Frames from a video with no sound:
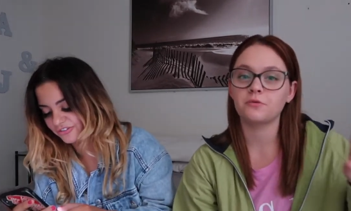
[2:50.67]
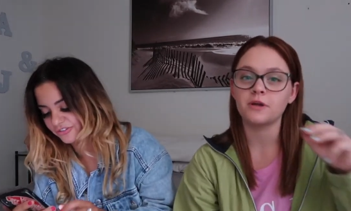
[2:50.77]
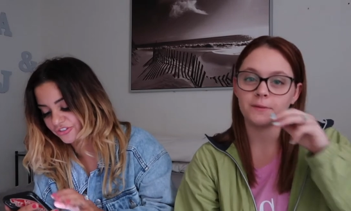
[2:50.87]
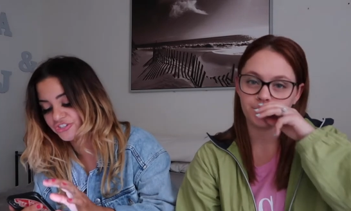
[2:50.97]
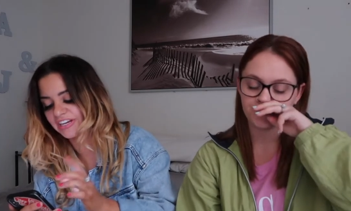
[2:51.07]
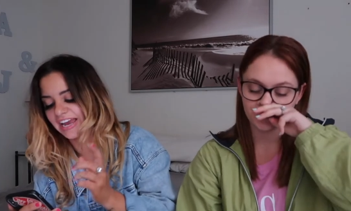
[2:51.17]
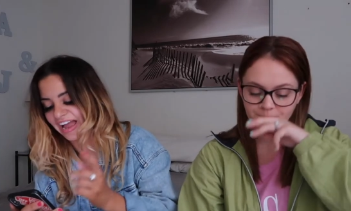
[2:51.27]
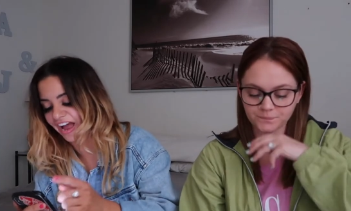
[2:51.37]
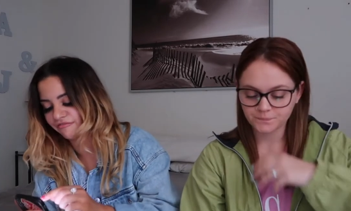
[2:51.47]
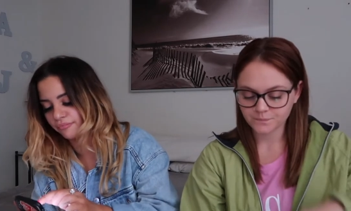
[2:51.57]
Speaker 1: three.
Speaker 2: You should
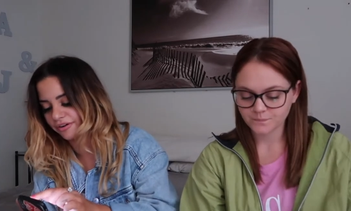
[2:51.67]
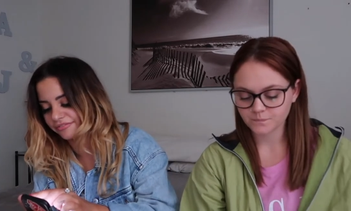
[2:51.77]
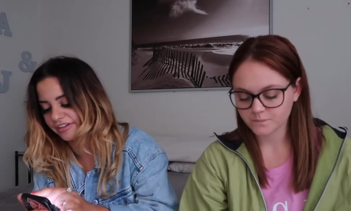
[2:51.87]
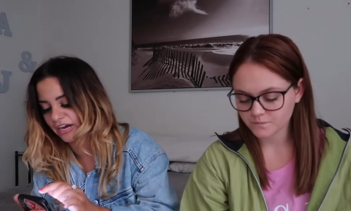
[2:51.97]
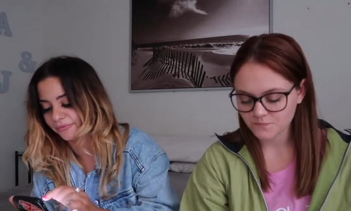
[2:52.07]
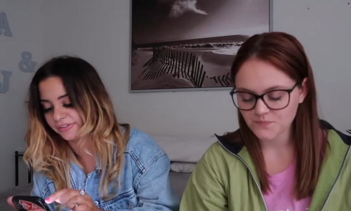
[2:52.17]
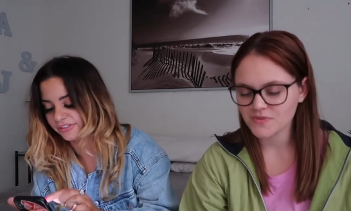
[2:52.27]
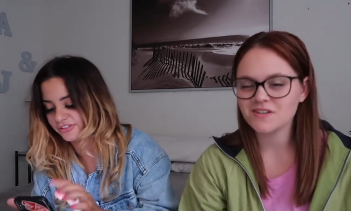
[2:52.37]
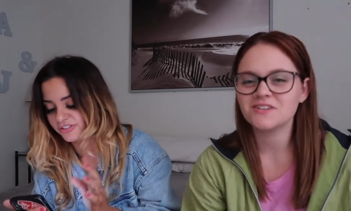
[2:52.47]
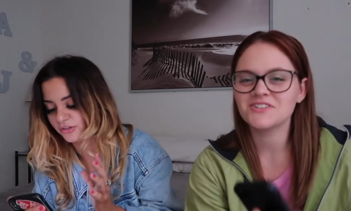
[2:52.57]
get half point for that
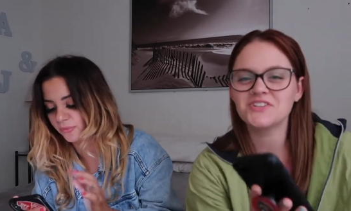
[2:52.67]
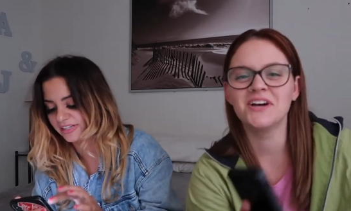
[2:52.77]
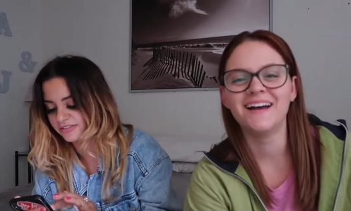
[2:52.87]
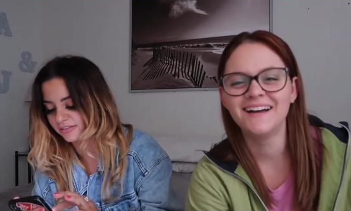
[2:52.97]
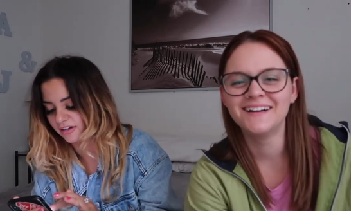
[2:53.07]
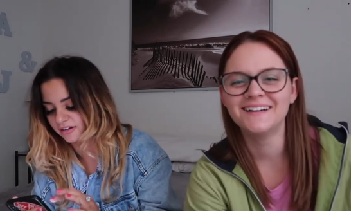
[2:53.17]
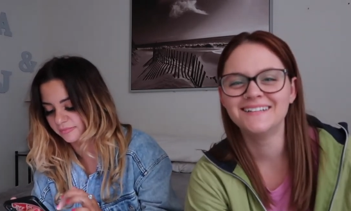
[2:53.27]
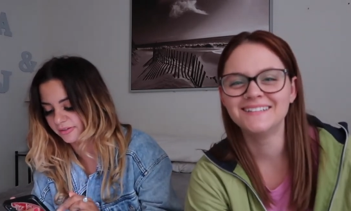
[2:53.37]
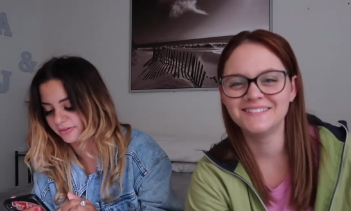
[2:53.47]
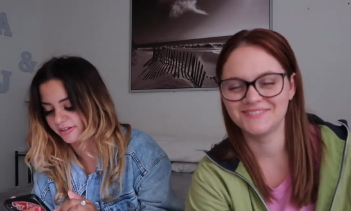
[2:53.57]
one. You took way too
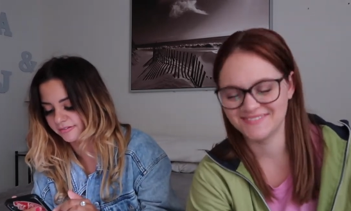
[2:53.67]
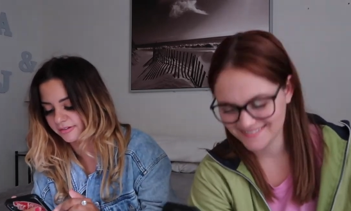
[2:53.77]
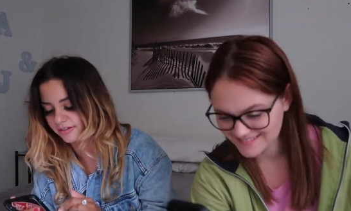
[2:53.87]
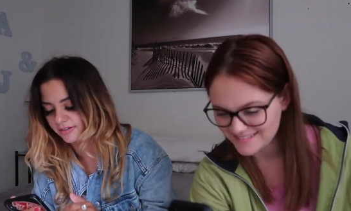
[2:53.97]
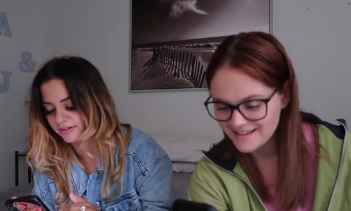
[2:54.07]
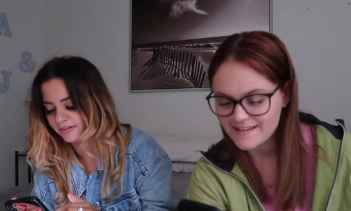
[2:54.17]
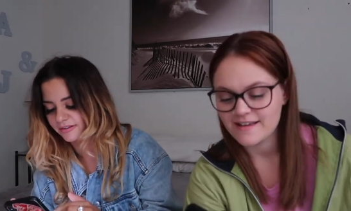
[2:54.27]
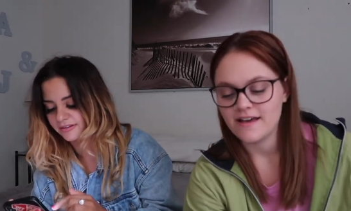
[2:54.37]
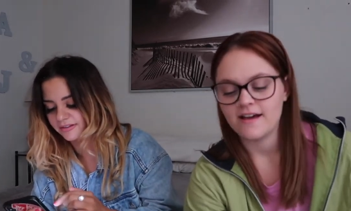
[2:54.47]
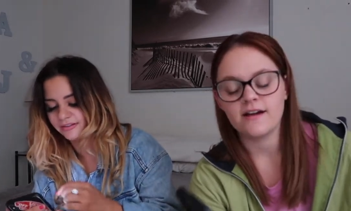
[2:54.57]
long, but whatever.
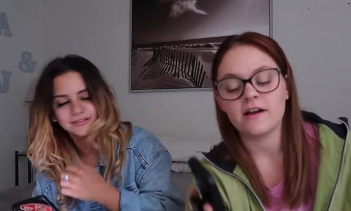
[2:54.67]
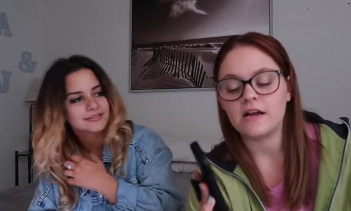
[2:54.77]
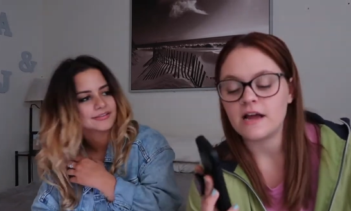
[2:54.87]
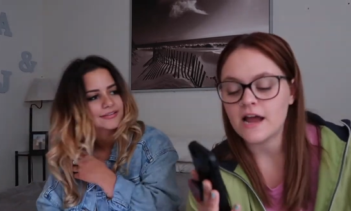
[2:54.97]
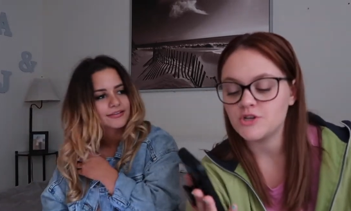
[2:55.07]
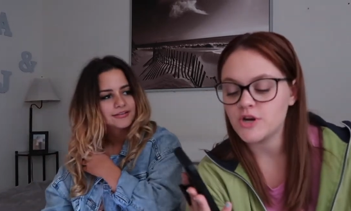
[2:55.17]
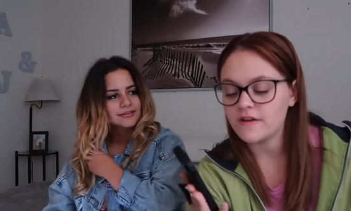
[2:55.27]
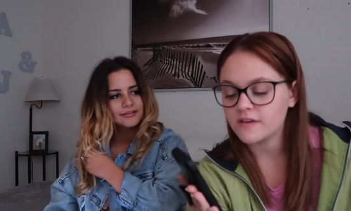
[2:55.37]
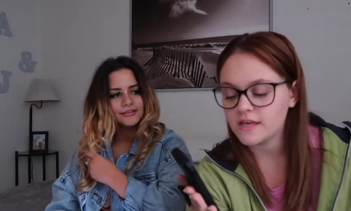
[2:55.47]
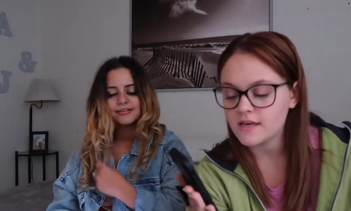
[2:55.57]
Alright, I
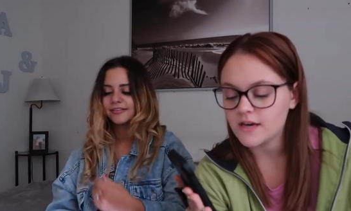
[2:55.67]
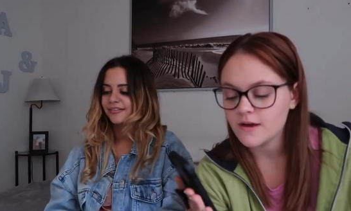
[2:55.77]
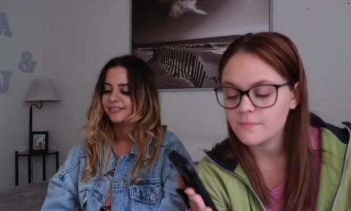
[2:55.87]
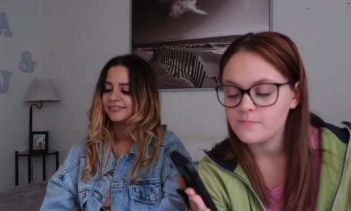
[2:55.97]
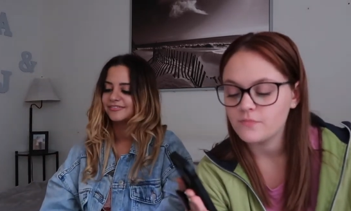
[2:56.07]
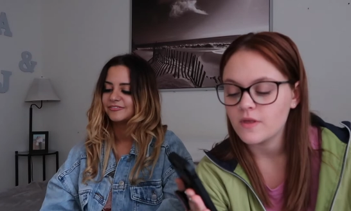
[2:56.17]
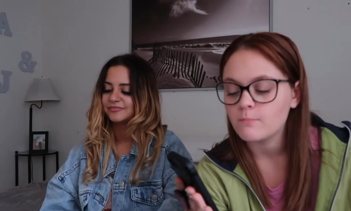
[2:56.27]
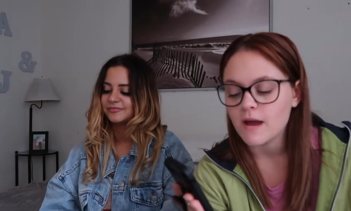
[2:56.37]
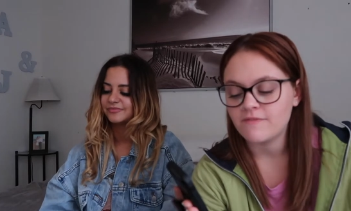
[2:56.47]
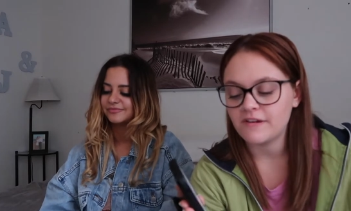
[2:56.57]
drive a Kia.
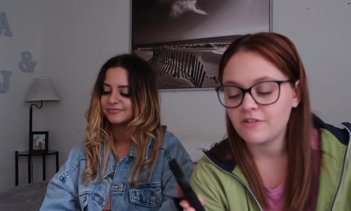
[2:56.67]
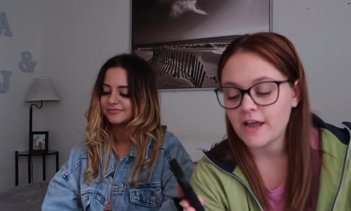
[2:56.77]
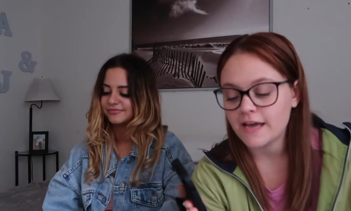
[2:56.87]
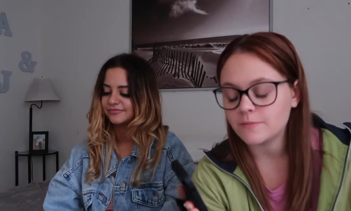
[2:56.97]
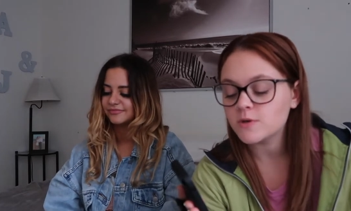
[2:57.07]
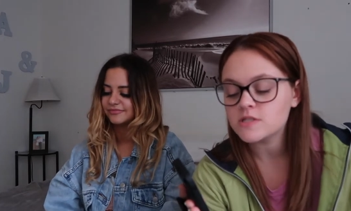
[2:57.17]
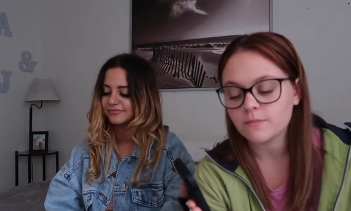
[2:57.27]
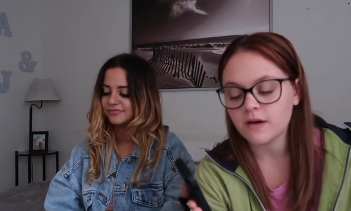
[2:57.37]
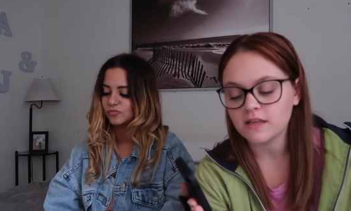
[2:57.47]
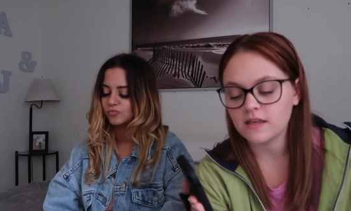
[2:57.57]
Speaker 1: My favorite animal is
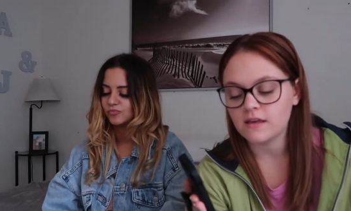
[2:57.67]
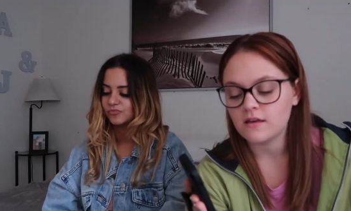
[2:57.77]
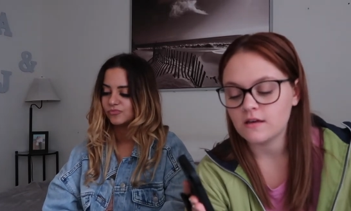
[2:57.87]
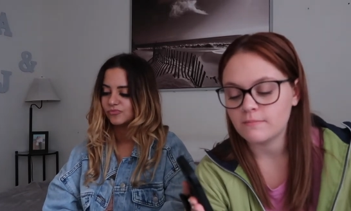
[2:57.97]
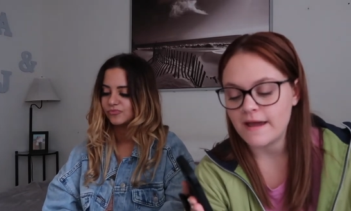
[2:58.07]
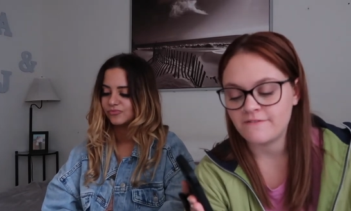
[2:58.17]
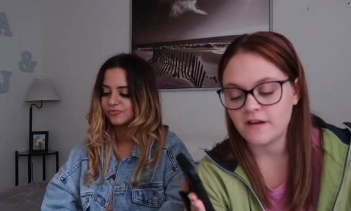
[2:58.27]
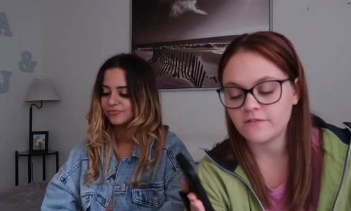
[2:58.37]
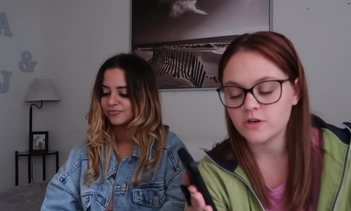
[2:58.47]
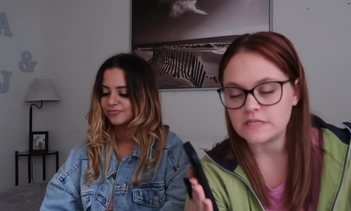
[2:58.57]
a monkey. My
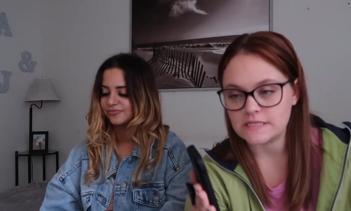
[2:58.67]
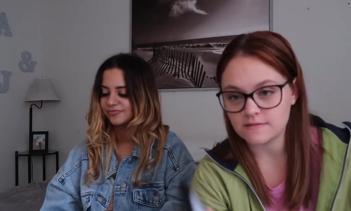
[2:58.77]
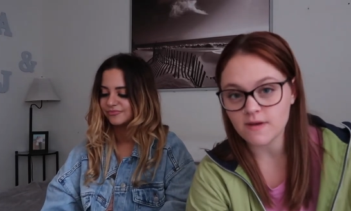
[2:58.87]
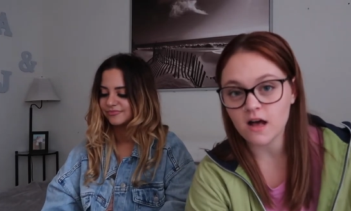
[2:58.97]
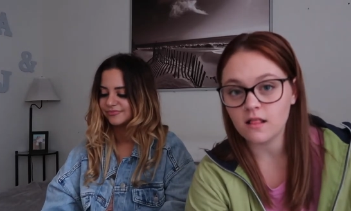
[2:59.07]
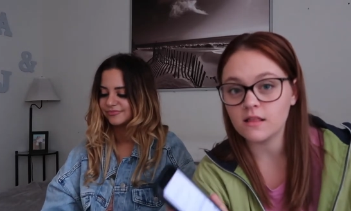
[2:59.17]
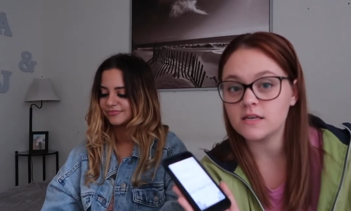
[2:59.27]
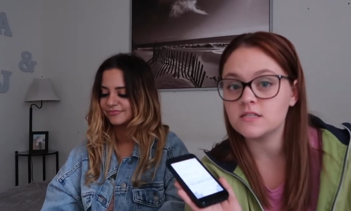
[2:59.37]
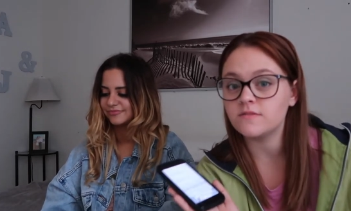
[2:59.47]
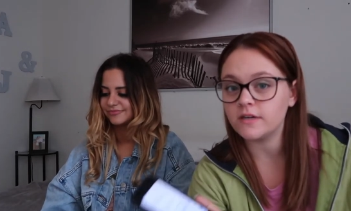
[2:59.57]
favorite smell
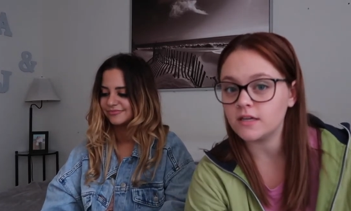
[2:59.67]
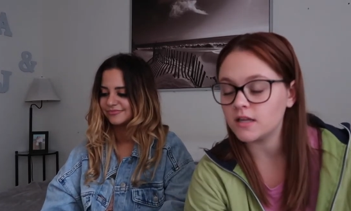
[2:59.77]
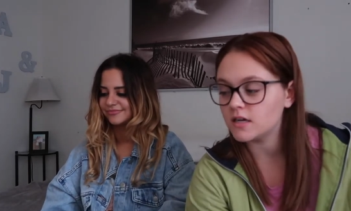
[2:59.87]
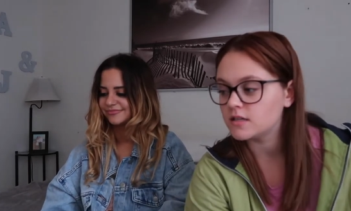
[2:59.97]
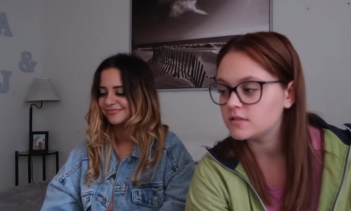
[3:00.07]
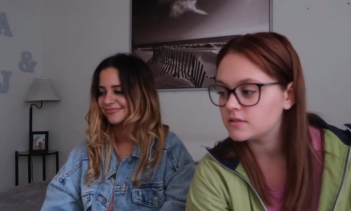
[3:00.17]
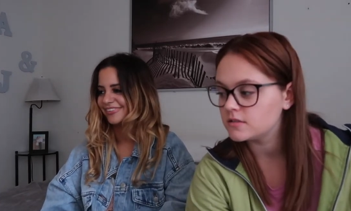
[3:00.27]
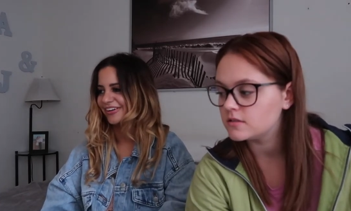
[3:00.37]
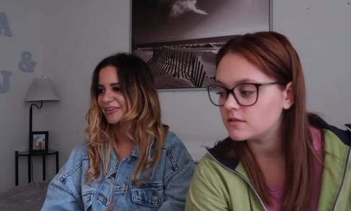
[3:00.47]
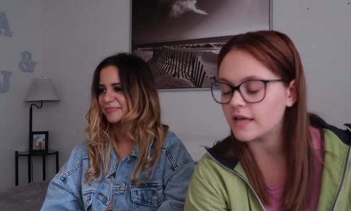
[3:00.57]
is vanilla.
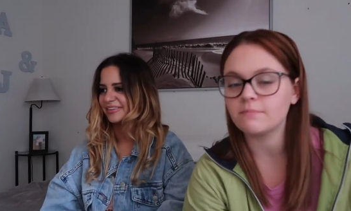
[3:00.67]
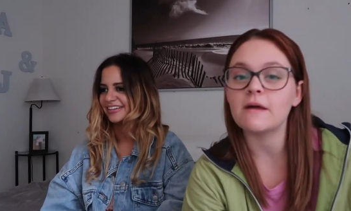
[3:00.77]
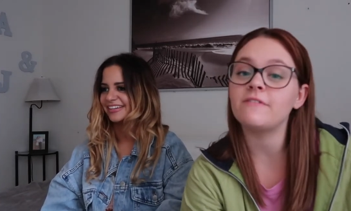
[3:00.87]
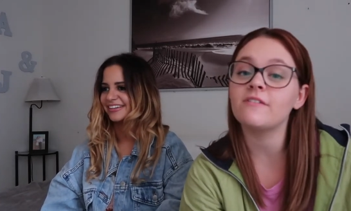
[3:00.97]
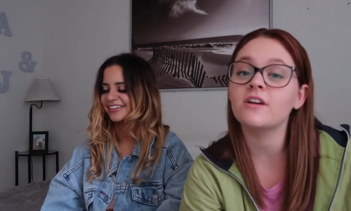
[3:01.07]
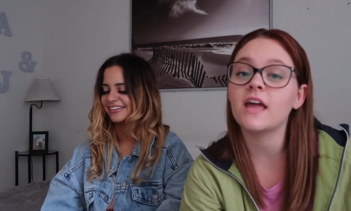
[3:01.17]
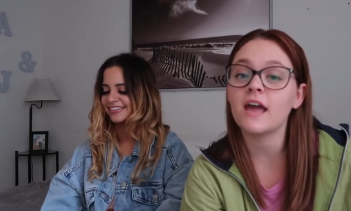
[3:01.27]
Oh. Like my favorite